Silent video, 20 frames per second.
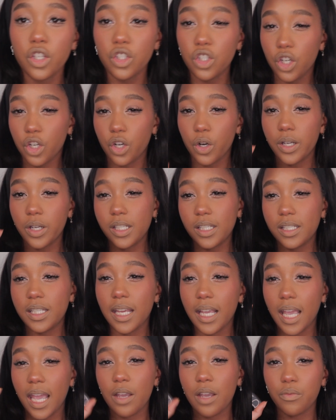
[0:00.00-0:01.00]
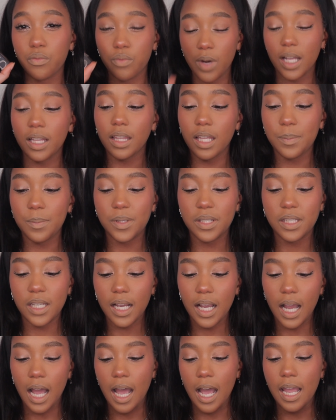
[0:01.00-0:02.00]
So you're going to take a red
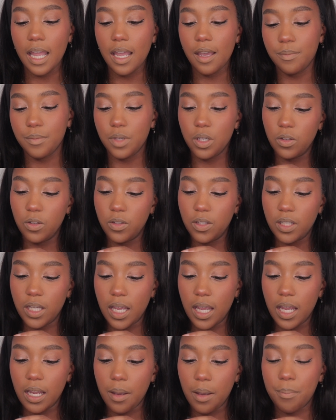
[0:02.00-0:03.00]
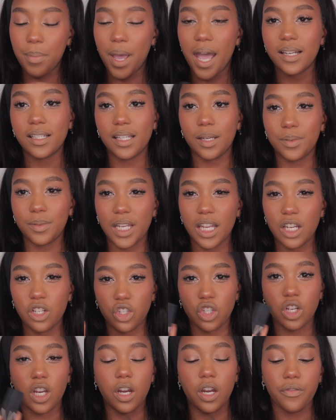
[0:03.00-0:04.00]
lipstick. I am using Bad
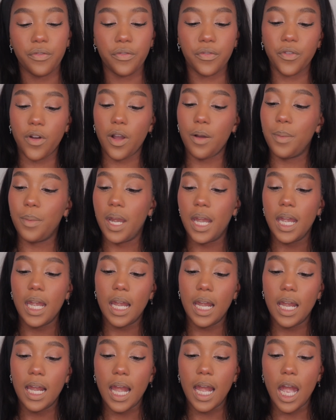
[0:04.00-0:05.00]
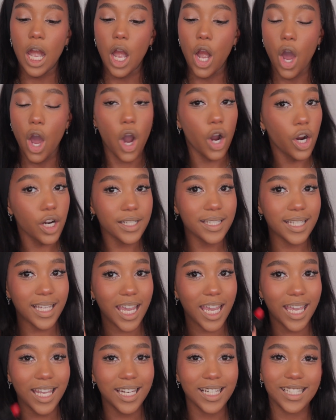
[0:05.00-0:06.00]
Temptation from NARS
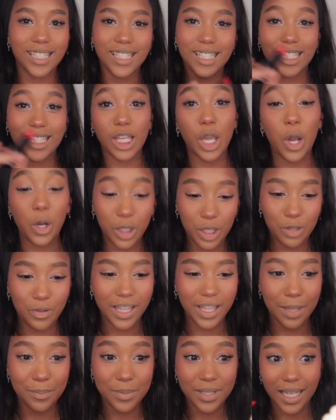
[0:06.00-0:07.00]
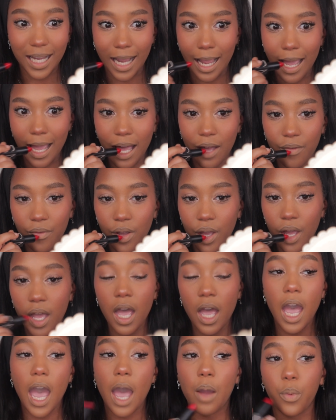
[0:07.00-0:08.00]
again, because this is the only red lipstick I have.
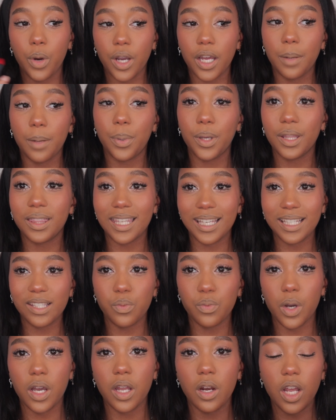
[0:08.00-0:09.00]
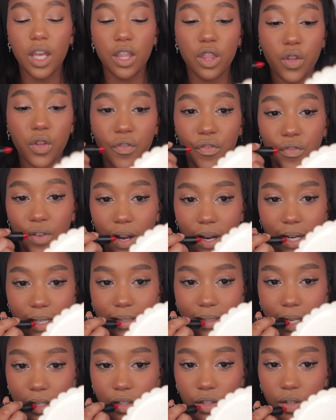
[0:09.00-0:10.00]
And we're gonna put this one in the very
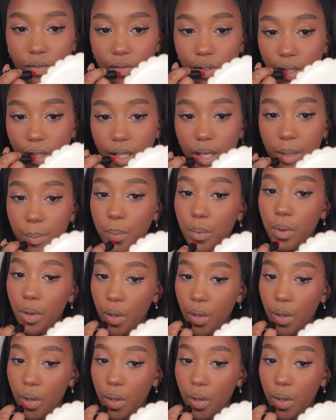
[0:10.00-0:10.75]
center of the lip.